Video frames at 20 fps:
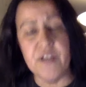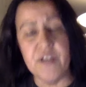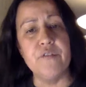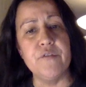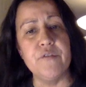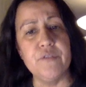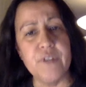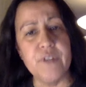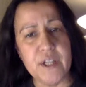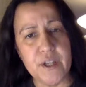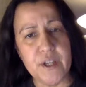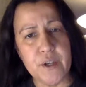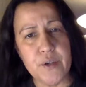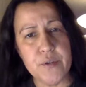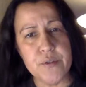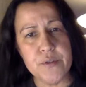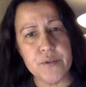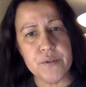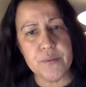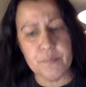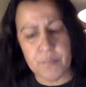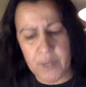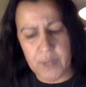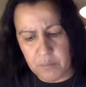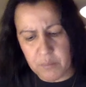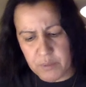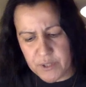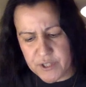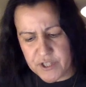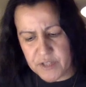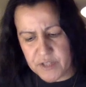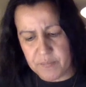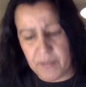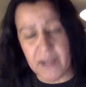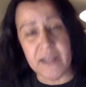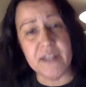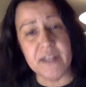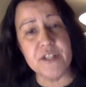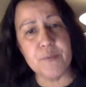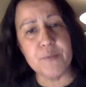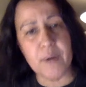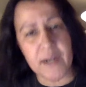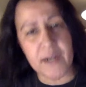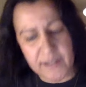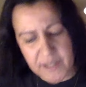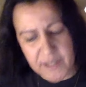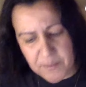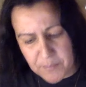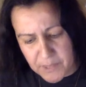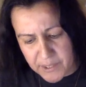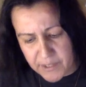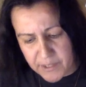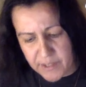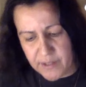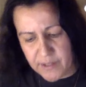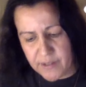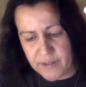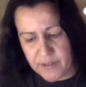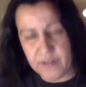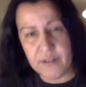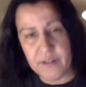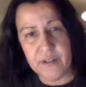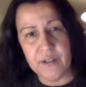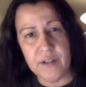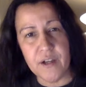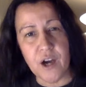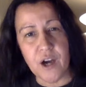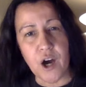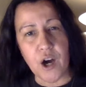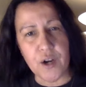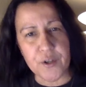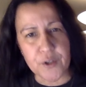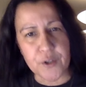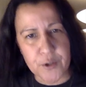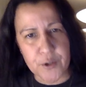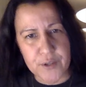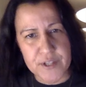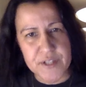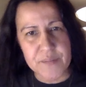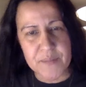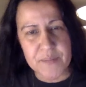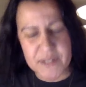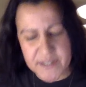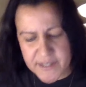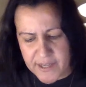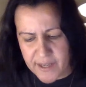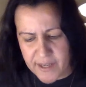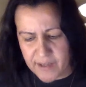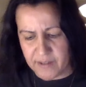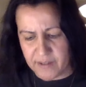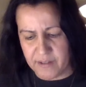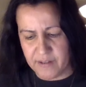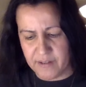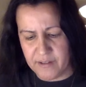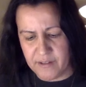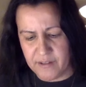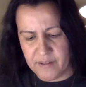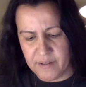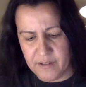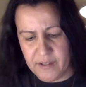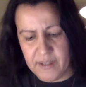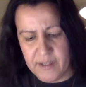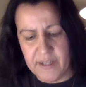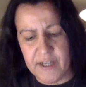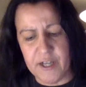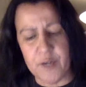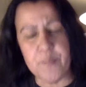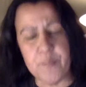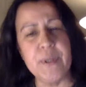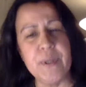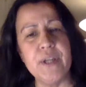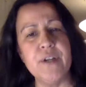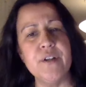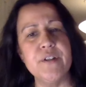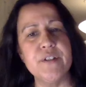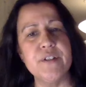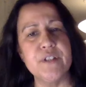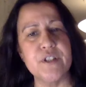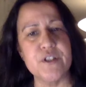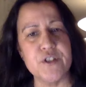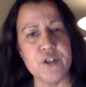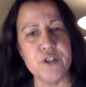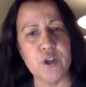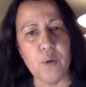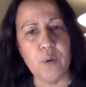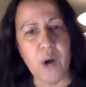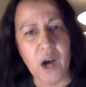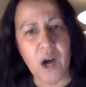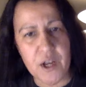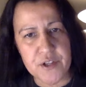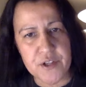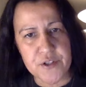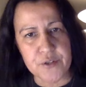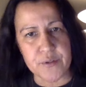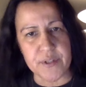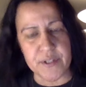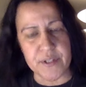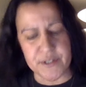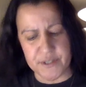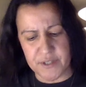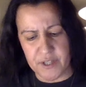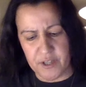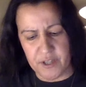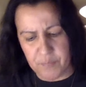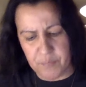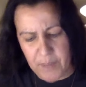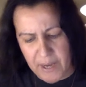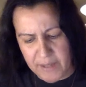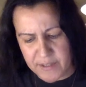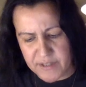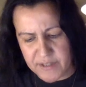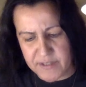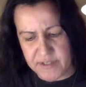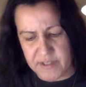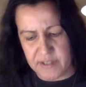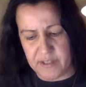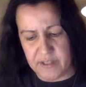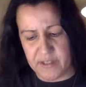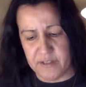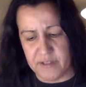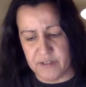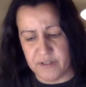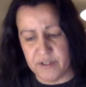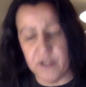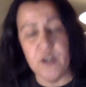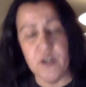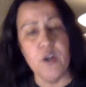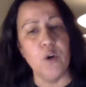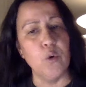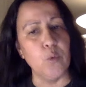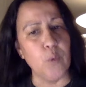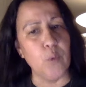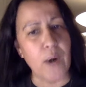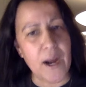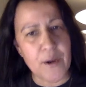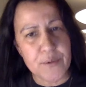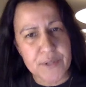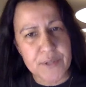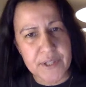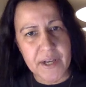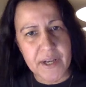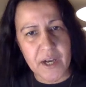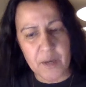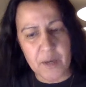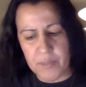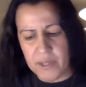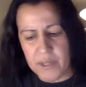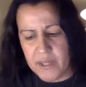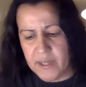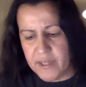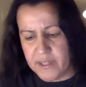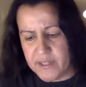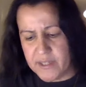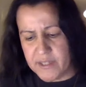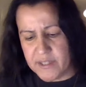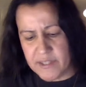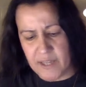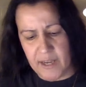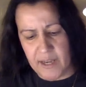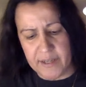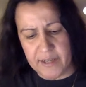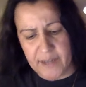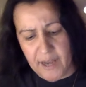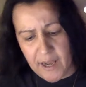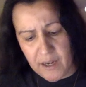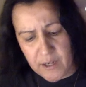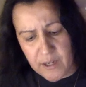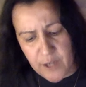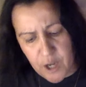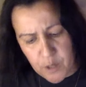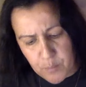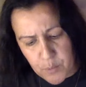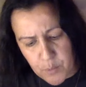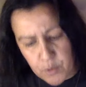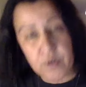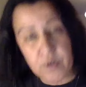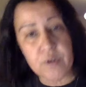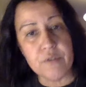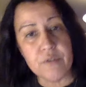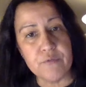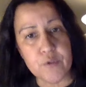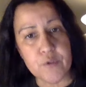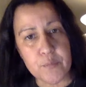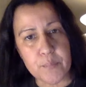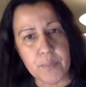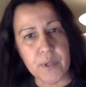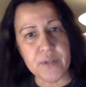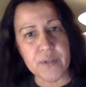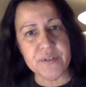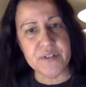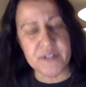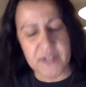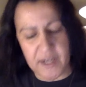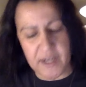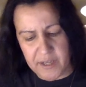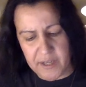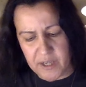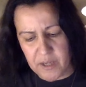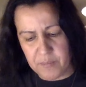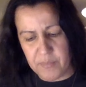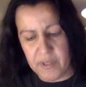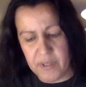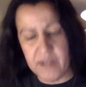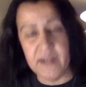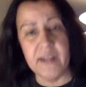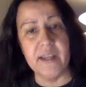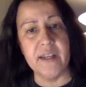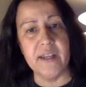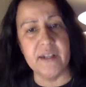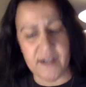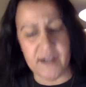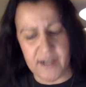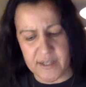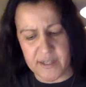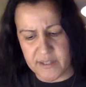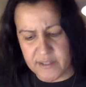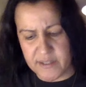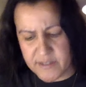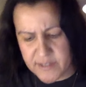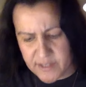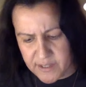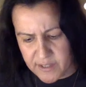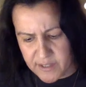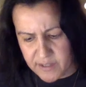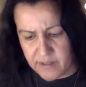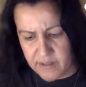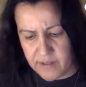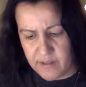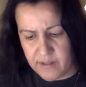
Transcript: Videos published by Israeli media on Christmas Day appeared to show hundreds of Palestinians rounded up inside Al Yarmouk football stadium in Gaza City,